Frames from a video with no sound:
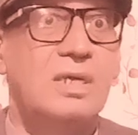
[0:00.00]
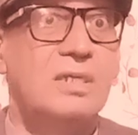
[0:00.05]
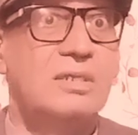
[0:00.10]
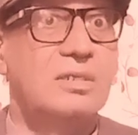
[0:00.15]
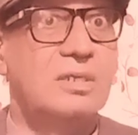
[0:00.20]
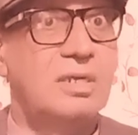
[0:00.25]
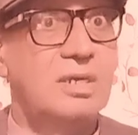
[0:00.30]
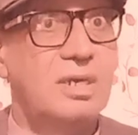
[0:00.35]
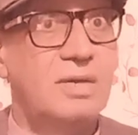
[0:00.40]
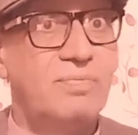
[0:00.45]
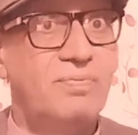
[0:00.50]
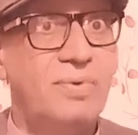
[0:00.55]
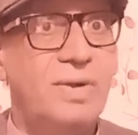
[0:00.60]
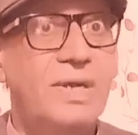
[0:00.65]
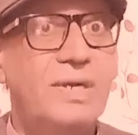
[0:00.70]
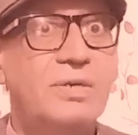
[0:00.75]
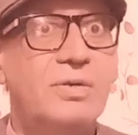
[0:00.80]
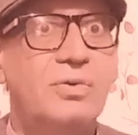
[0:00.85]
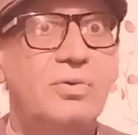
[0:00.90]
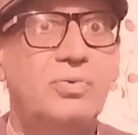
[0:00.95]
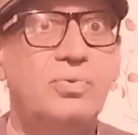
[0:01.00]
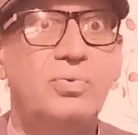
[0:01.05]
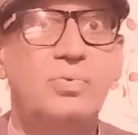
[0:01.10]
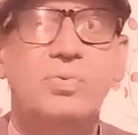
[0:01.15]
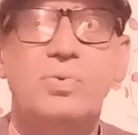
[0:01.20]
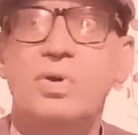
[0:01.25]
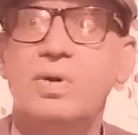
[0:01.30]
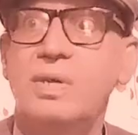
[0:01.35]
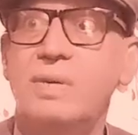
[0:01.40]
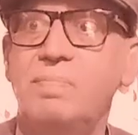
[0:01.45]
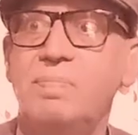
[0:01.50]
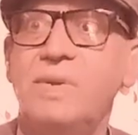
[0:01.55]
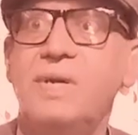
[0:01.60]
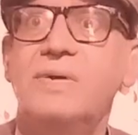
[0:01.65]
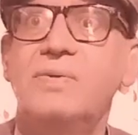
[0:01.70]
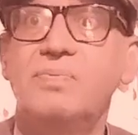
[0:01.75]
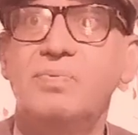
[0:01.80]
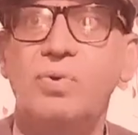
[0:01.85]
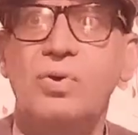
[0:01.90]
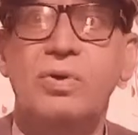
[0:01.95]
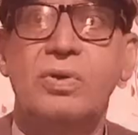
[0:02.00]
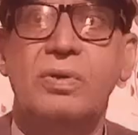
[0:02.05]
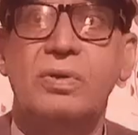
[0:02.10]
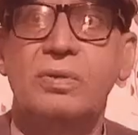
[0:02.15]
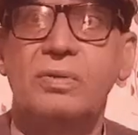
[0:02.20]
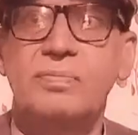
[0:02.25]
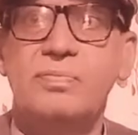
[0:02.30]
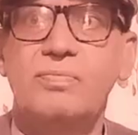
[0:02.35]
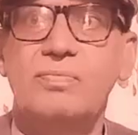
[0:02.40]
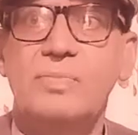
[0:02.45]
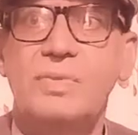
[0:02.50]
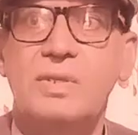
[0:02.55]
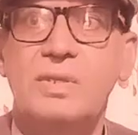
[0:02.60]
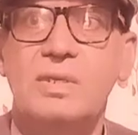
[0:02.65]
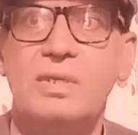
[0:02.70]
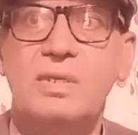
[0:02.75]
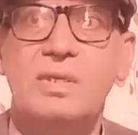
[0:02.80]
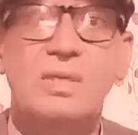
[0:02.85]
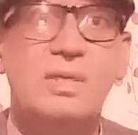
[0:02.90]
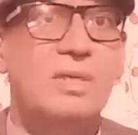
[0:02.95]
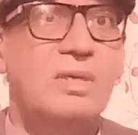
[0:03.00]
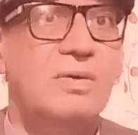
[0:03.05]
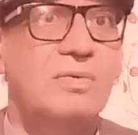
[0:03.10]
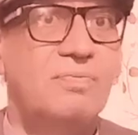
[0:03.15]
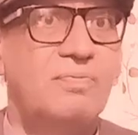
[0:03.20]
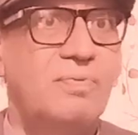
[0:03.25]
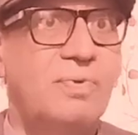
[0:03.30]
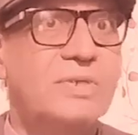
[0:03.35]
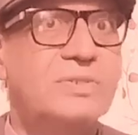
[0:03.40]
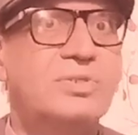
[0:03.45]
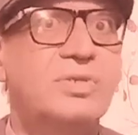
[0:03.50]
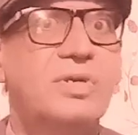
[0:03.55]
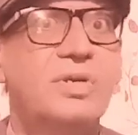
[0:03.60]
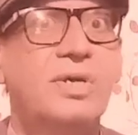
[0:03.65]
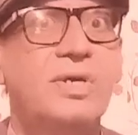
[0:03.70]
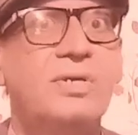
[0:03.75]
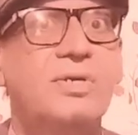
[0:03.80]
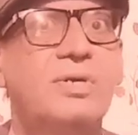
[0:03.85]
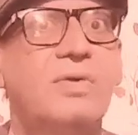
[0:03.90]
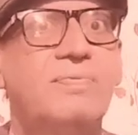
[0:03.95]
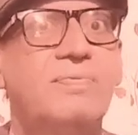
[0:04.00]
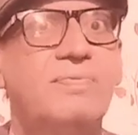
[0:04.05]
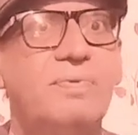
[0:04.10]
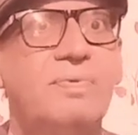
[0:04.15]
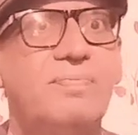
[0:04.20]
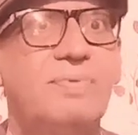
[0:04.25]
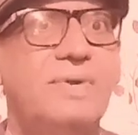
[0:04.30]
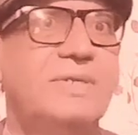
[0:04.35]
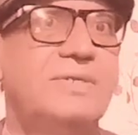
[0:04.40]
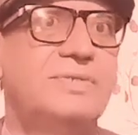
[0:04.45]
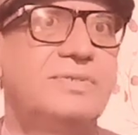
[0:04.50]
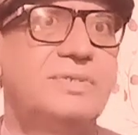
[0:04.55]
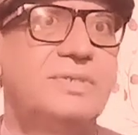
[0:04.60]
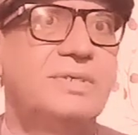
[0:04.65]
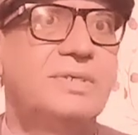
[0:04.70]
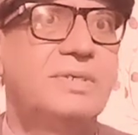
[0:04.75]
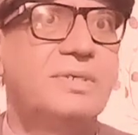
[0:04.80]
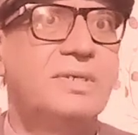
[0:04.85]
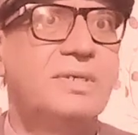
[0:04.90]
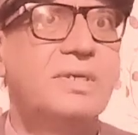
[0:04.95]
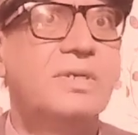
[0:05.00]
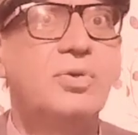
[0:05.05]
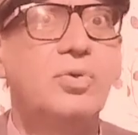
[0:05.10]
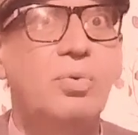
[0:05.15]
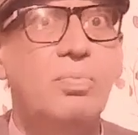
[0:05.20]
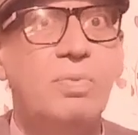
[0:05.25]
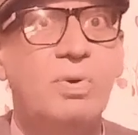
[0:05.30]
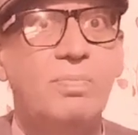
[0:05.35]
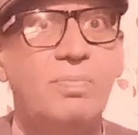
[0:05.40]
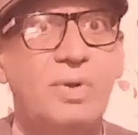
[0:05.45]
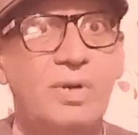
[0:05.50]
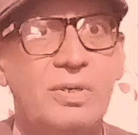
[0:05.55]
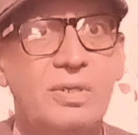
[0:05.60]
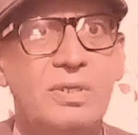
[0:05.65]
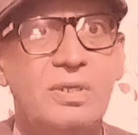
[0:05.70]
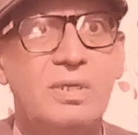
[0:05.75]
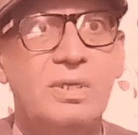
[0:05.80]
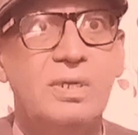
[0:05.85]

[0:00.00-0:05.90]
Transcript: The lymphoid tissue are meant for first line of defense in human body.